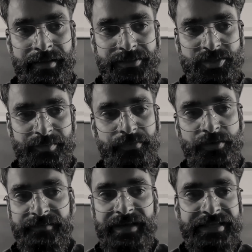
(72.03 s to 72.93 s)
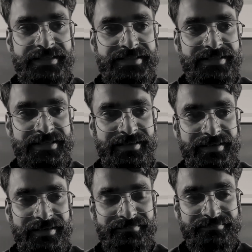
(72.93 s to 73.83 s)
So before revealing this
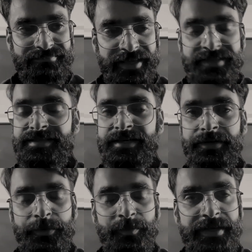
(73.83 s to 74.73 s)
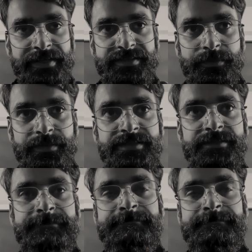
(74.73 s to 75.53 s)
incident to you, my dear students,